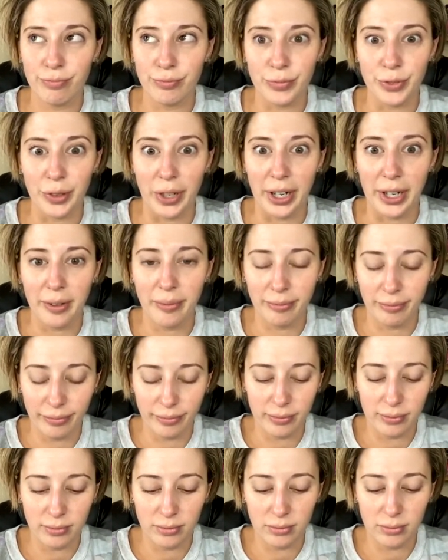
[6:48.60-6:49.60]
You ready?
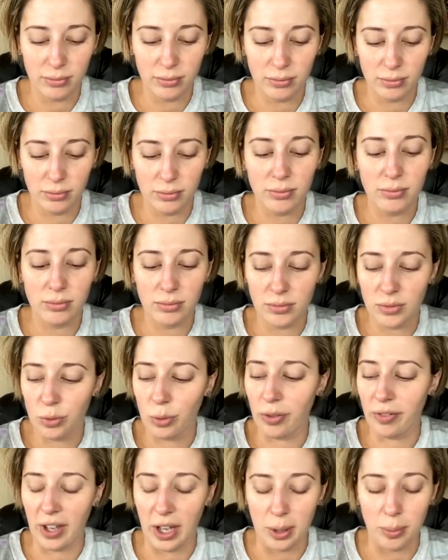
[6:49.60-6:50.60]

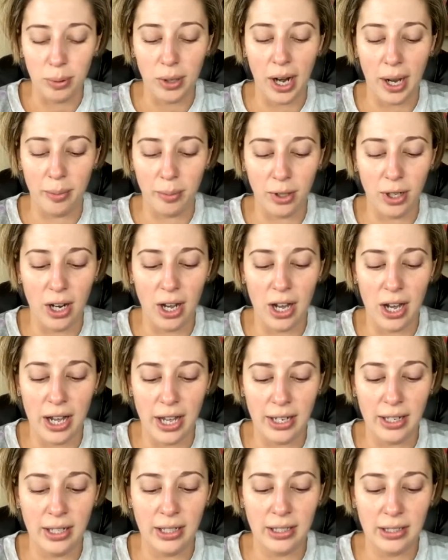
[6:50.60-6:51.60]
We've got a primer
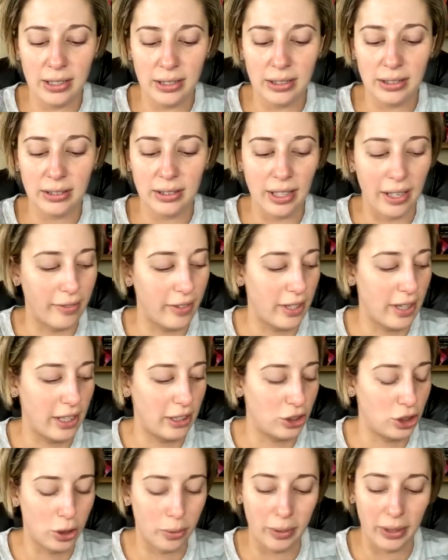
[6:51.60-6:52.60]
on. Everything
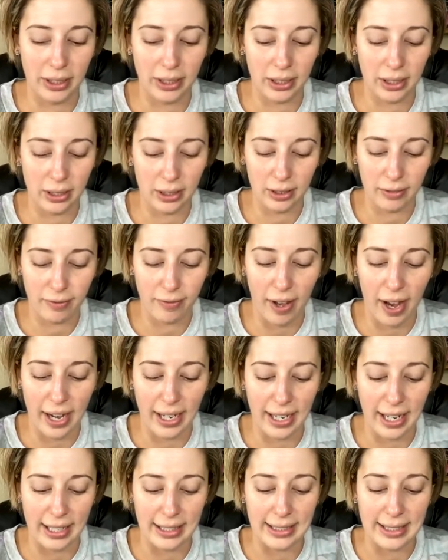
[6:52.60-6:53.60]
should be fine
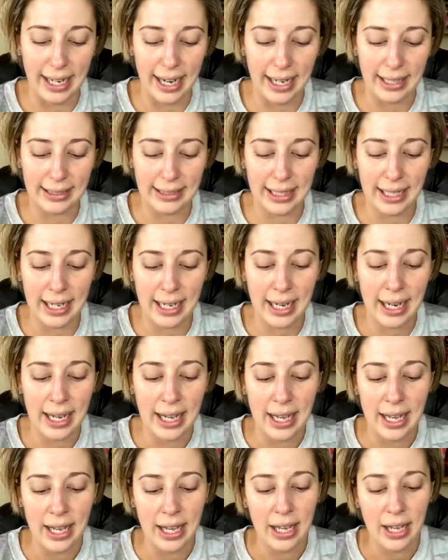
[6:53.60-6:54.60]
and dandy.
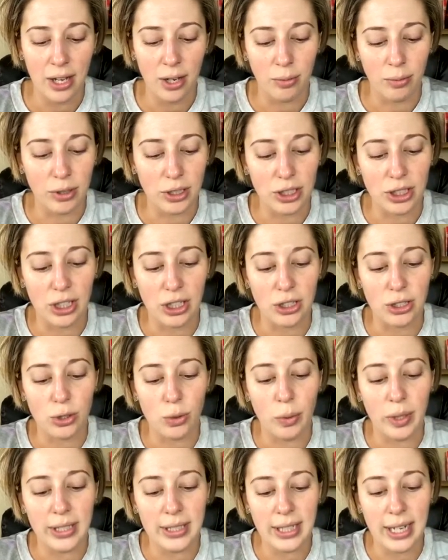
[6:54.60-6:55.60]
We're just gonna
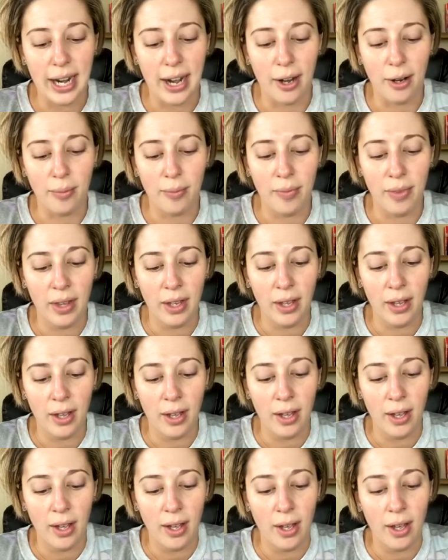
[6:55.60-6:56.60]
squeeze it out.
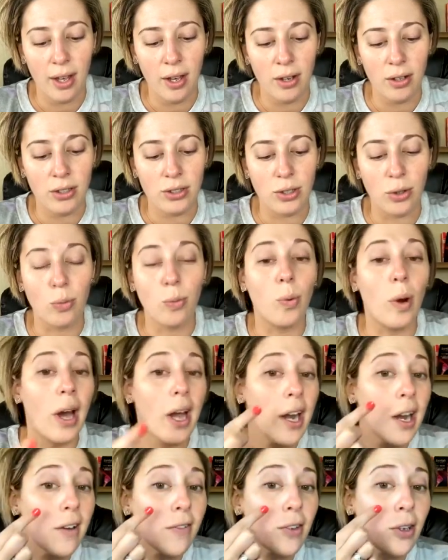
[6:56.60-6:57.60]
So what
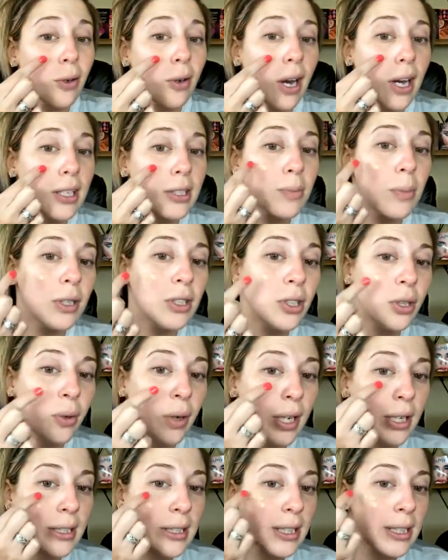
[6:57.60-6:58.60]
have you guys been
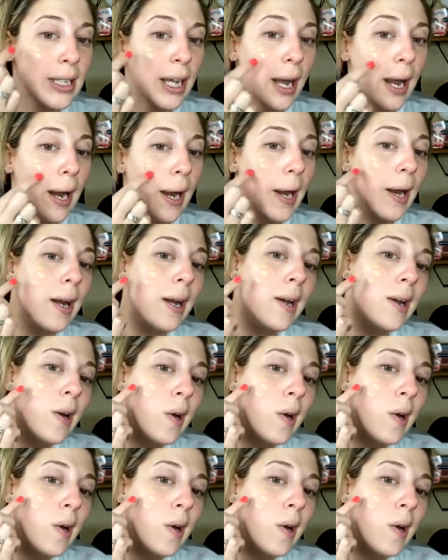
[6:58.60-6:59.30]
doing today